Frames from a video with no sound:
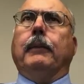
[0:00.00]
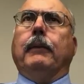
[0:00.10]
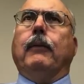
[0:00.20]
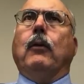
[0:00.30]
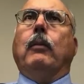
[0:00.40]

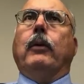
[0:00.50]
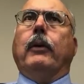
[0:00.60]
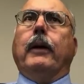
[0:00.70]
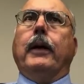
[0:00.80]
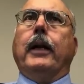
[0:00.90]
the
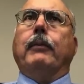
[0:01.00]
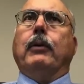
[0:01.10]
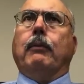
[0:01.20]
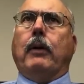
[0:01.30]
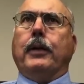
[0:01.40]
former uh,
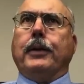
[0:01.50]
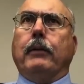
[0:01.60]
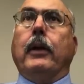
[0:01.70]
Honeymoon project,